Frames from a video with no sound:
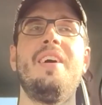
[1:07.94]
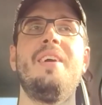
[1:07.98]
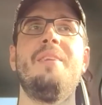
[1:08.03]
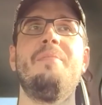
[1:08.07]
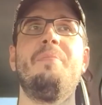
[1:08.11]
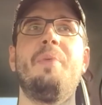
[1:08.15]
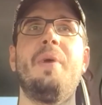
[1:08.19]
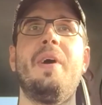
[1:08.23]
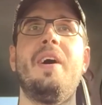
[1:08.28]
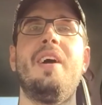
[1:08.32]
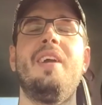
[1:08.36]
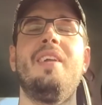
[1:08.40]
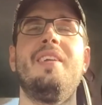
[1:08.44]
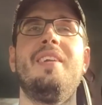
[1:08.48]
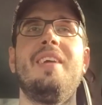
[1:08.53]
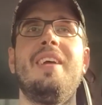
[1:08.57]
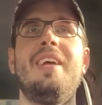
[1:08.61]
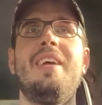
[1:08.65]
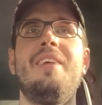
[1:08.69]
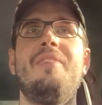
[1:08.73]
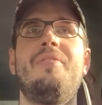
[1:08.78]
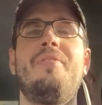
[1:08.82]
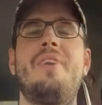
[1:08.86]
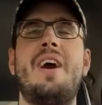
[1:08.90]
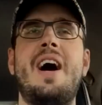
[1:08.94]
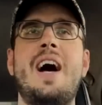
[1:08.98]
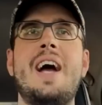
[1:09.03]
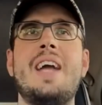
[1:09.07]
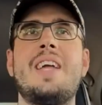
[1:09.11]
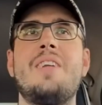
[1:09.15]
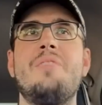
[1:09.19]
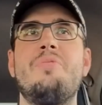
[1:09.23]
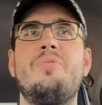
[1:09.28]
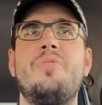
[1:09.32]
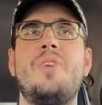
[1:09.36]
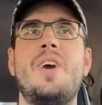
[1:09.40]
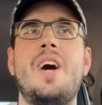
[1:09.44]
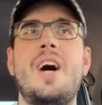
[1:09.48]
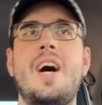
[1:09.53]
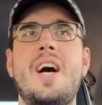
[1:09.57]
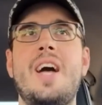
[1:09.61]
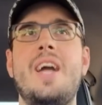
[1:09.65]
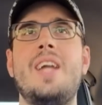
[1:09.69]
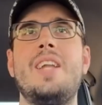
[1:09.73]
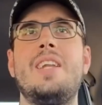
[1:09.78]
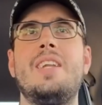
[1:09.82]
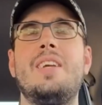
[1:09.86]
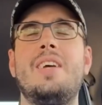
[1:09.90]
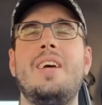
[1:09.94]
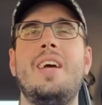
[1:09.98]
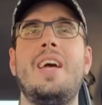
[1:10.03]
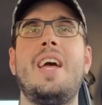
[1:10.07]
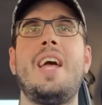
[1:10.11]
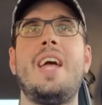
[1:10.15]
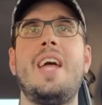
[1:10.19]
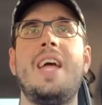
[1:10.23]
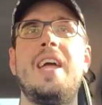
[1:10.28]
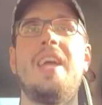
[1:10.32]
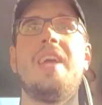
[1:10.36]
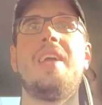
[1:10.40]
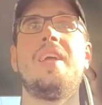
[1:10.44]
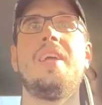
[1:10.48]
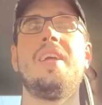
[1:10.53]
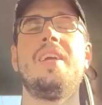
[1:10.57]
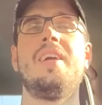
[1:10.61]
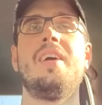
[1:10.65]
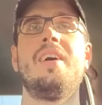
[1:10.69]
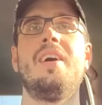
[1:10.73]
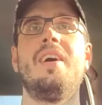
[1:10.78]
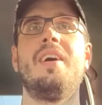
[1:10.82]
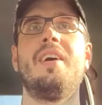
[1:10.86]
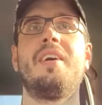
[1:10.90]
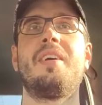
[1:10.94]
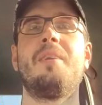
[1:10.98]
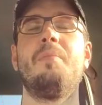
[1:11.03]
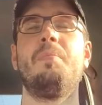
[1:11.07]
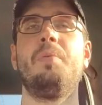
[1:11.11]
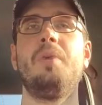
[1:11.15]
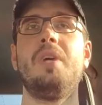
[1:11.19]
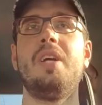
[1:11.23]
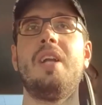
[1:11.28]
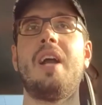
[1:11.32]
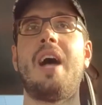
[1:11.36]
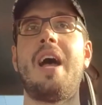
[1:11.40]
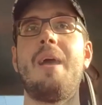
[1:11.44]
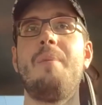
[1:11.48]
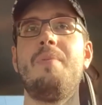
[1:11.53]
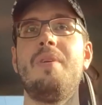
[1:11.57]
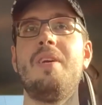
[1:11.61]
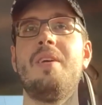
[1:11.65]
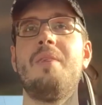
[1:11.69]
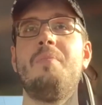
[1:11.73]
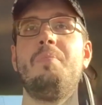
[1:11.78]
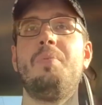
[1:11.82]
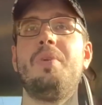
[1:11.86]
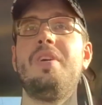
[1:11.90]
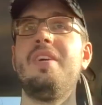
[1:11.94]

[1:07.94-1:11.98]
but if I can find a complete IBM